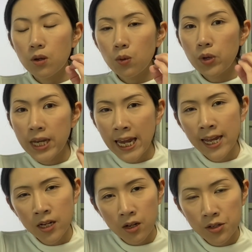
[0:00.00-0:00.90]
We
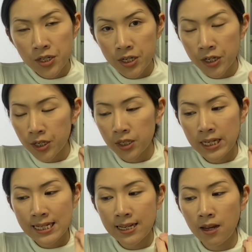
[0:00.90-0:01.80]
can consider
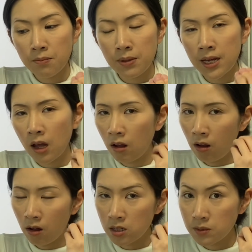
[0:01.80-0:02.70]
this can be
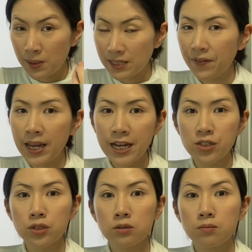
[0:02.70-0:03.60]
a
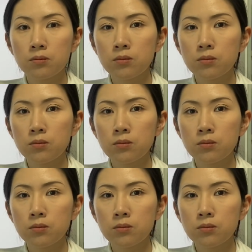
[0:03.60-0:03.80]
specification.